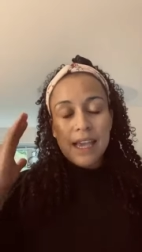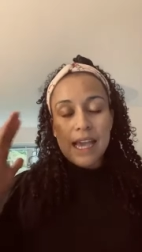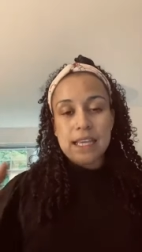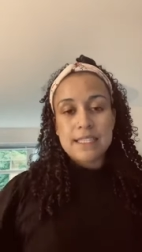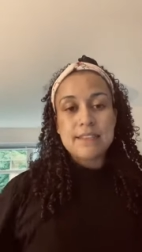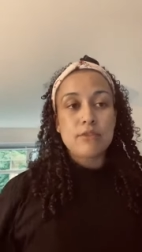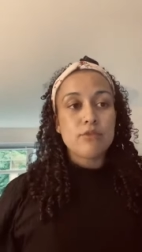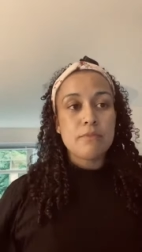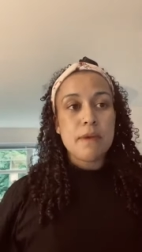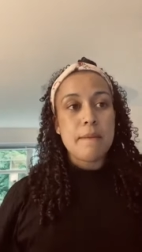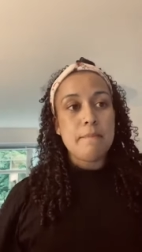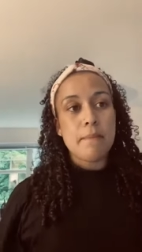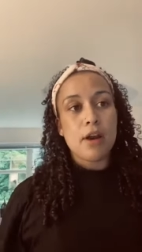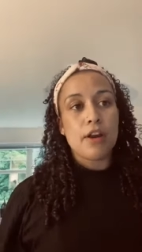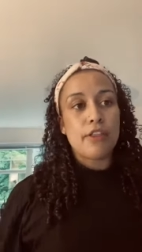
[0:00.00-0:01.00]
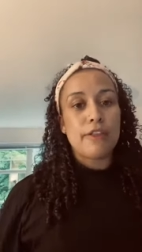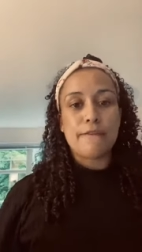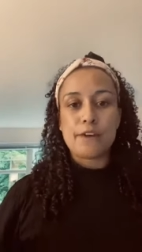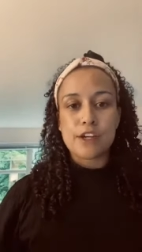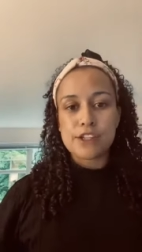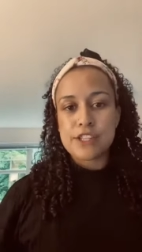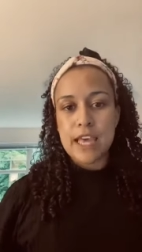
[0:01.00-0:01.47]
I still remember the
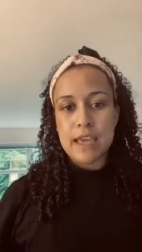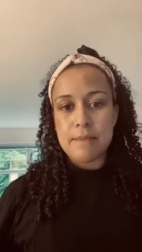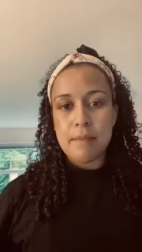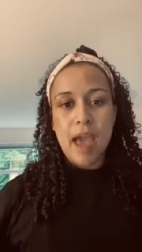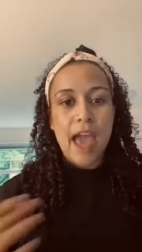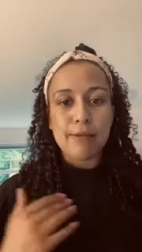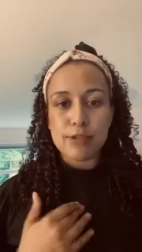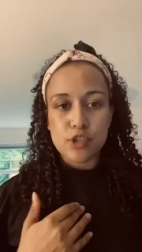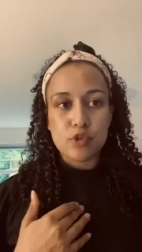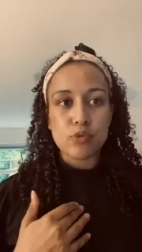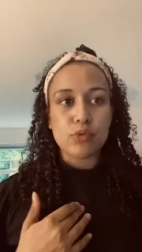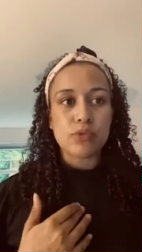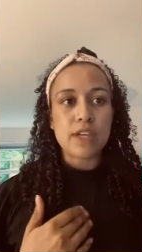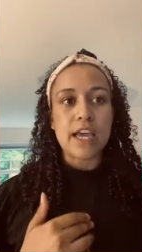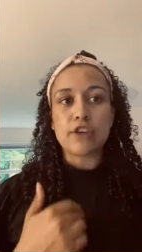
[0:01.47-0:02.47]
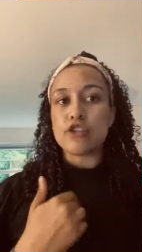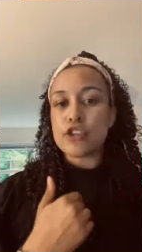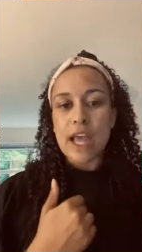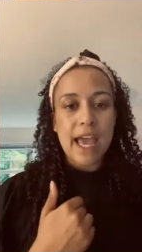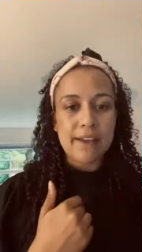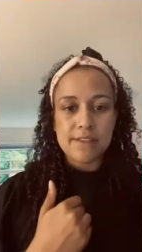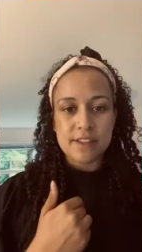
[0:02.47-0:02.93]
first time I was told I
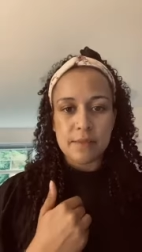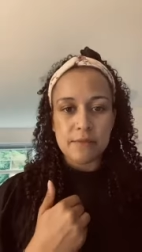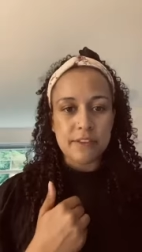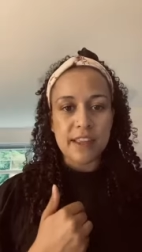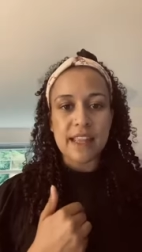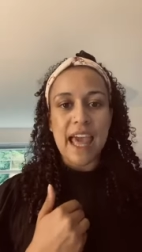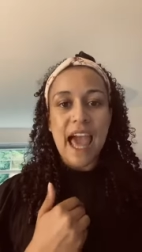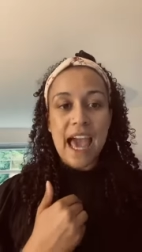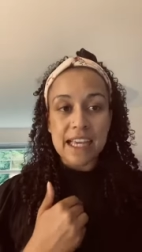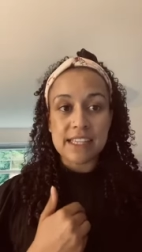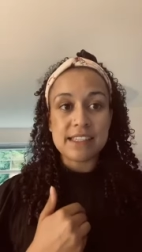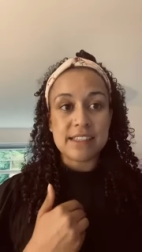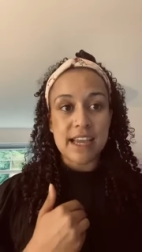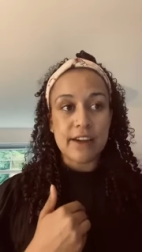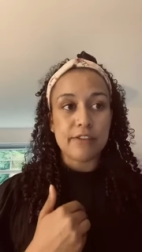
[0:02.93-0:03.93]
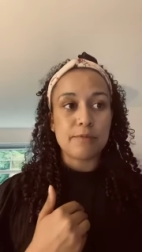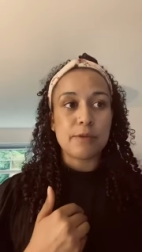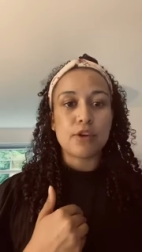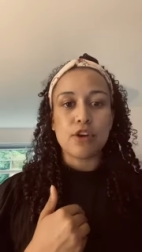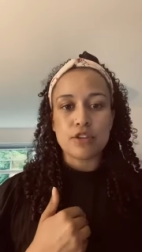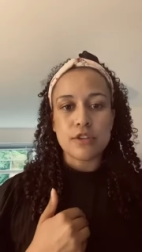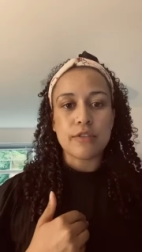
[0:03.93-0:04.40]
couldn't have something that I deserved
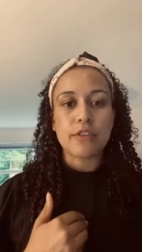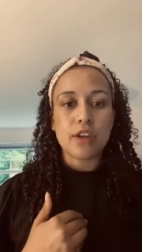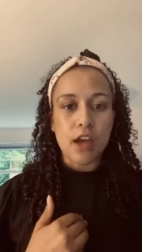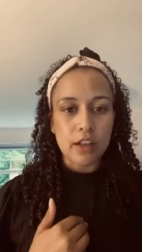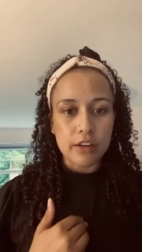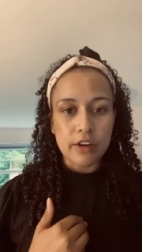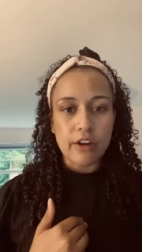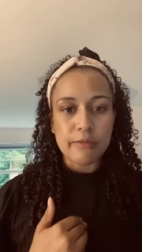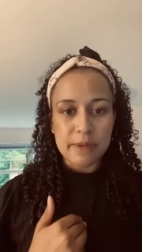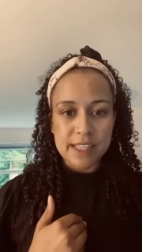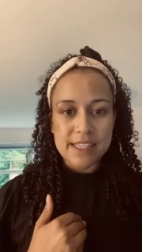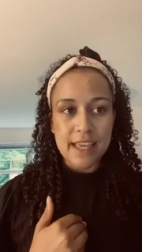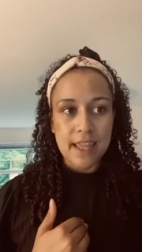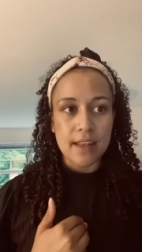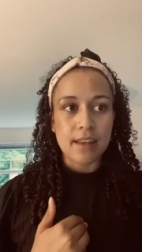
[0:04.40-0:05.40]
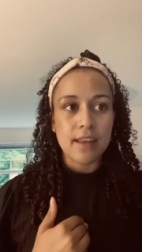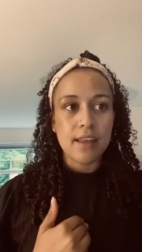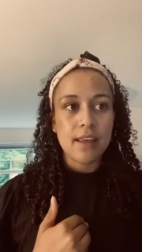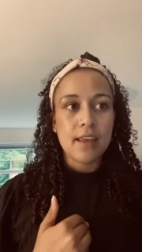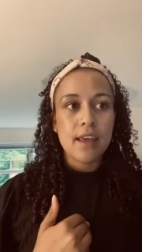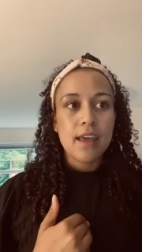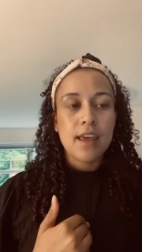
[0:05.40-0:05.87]
because of the colour of my skin.
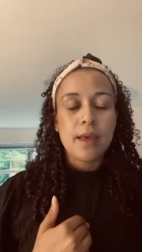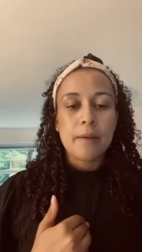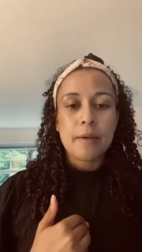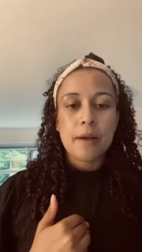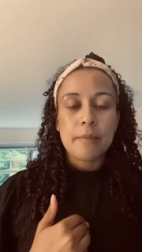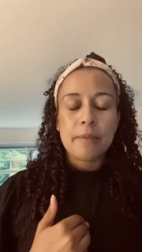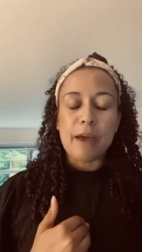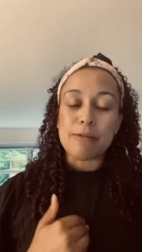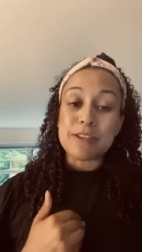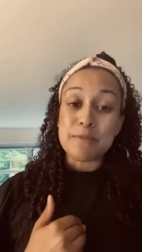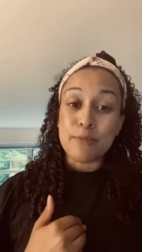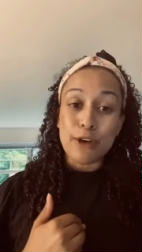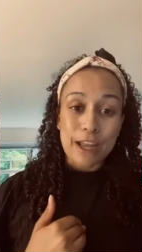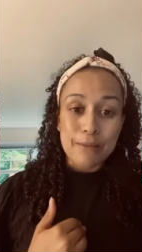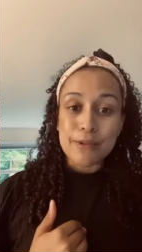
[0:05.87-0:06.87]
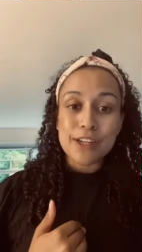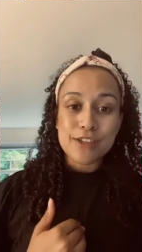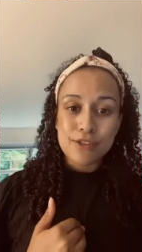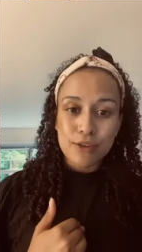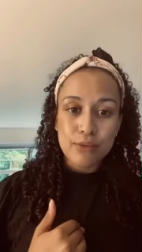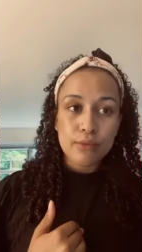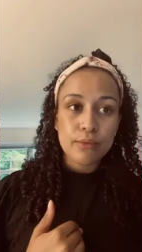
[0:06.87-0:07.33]
I was in primary
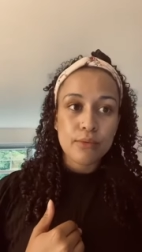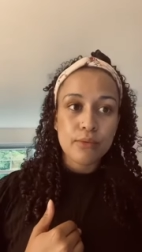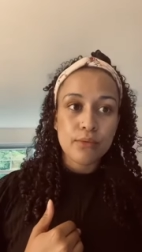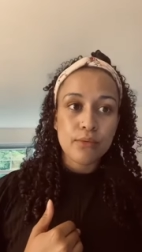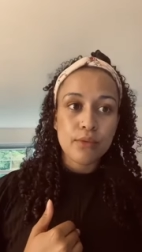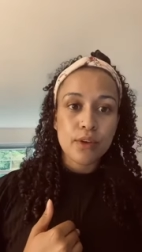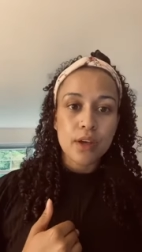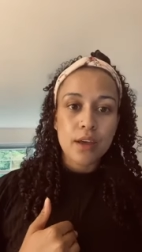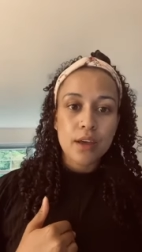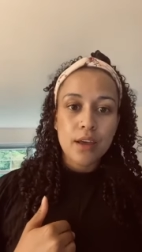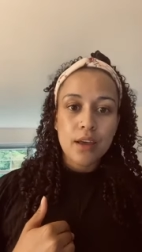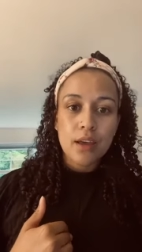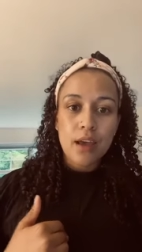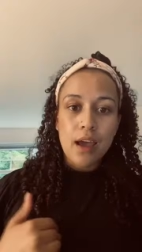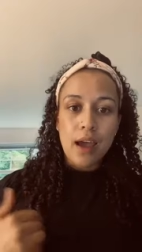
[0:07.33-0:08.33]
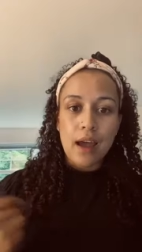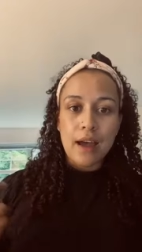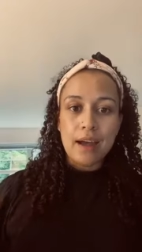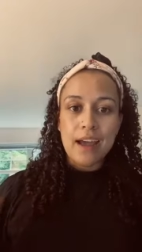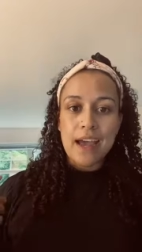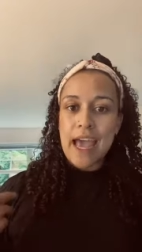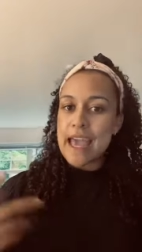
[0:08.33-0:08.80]
school.
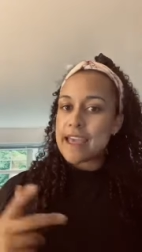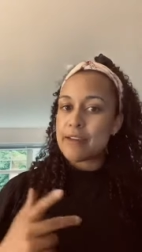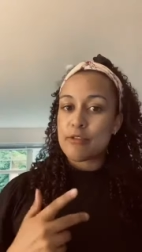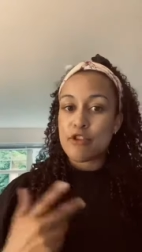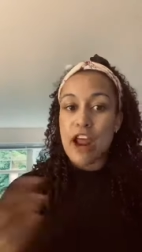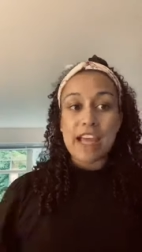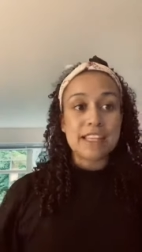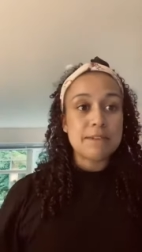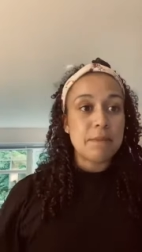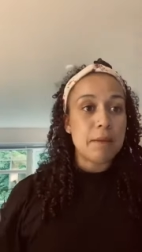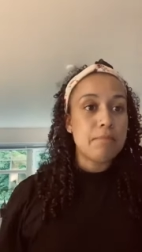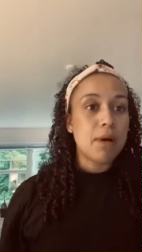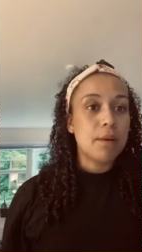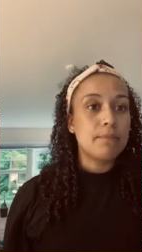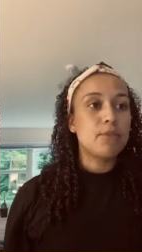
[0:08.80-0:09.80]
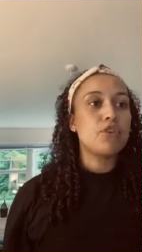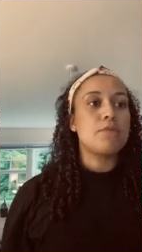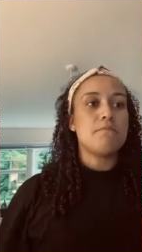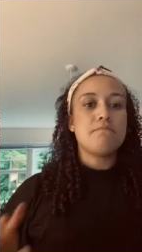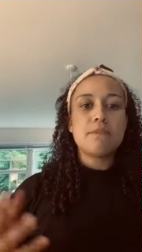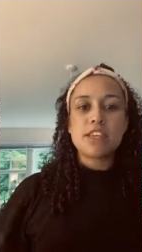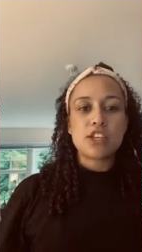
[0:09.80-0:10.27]
I cried to my mum, who
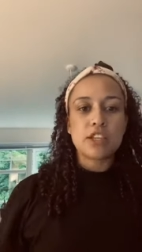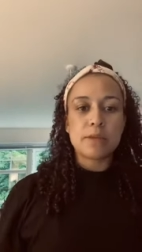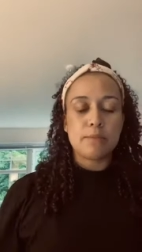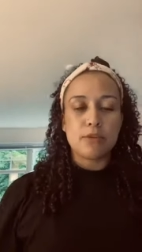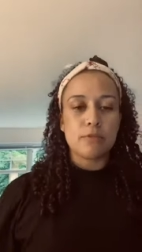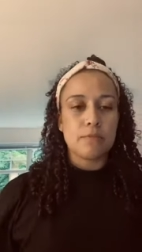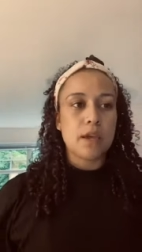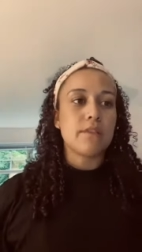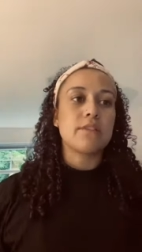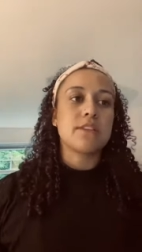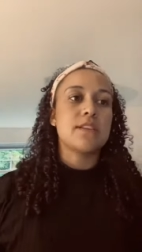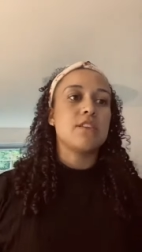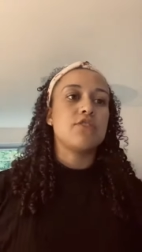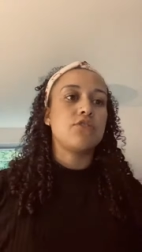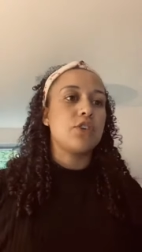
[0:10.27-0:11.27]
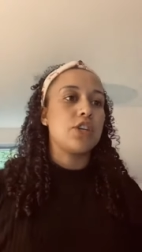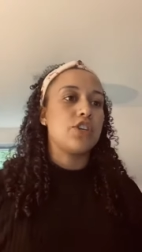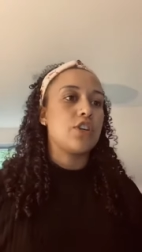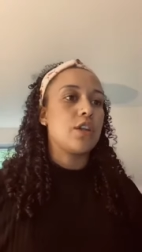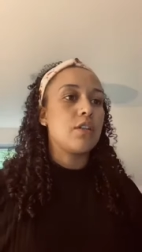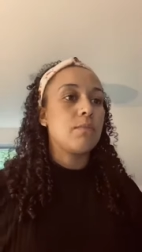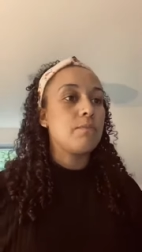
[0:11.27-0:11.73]
immediately pulled me out of the
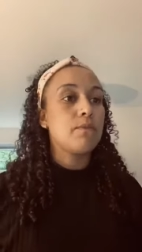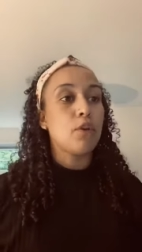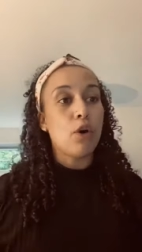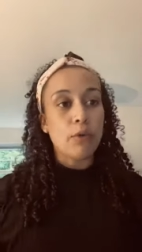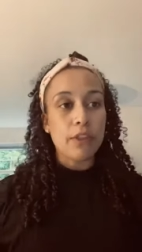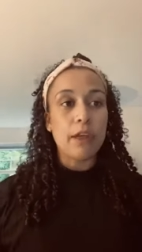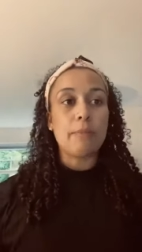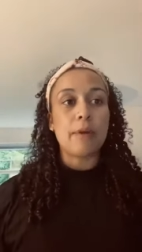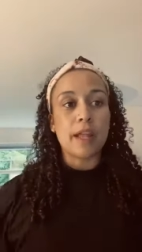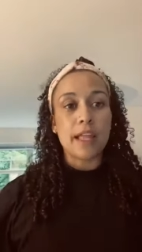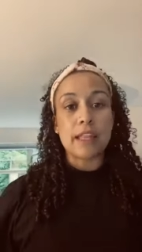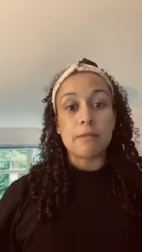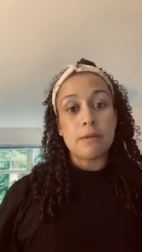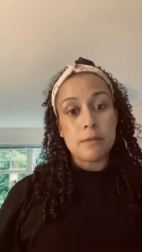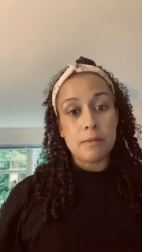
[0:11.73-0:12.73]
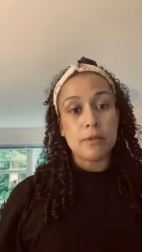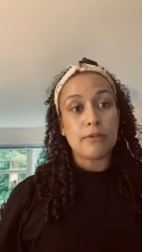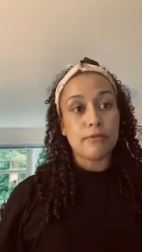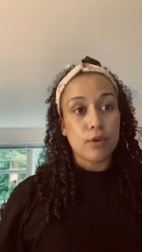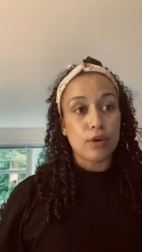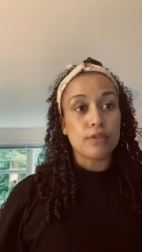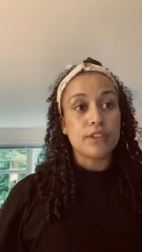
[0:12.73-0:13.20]
situation, not without bringing the people
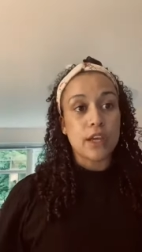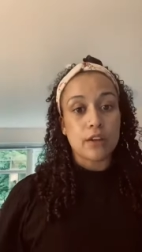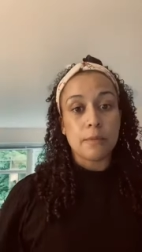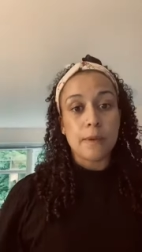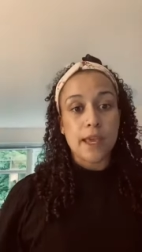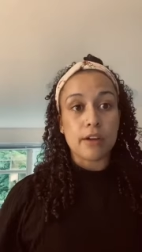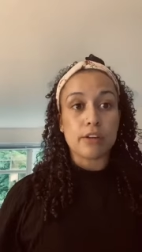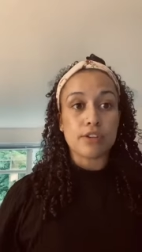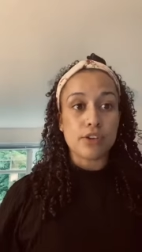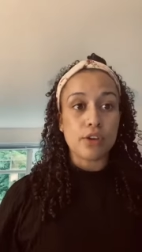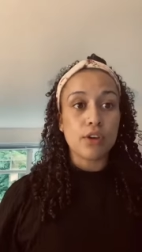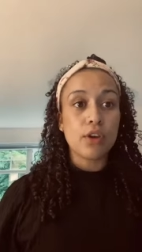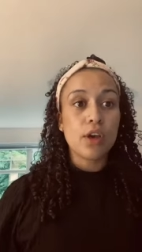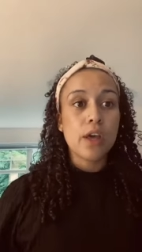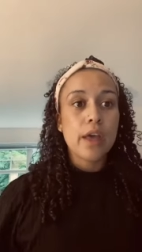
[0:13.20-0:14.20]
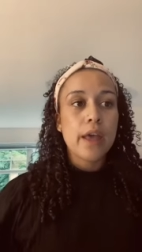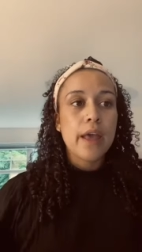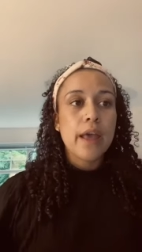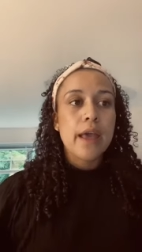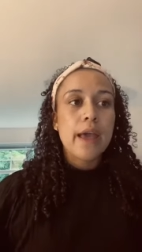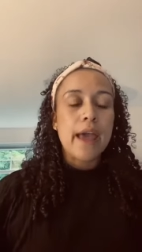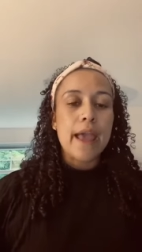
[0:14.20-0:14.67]
involved down a peg or two,
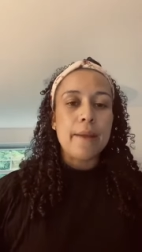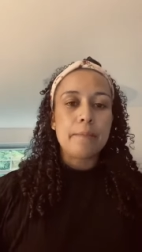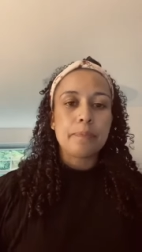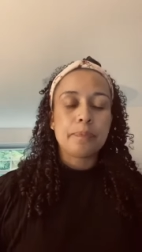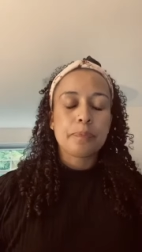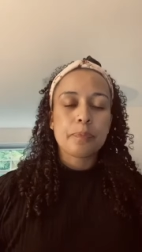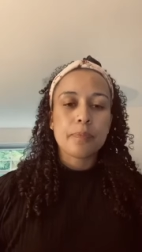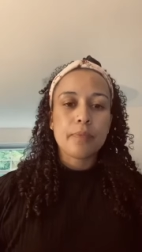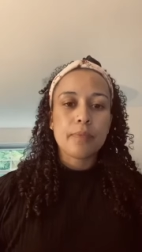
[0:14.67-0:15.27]
um,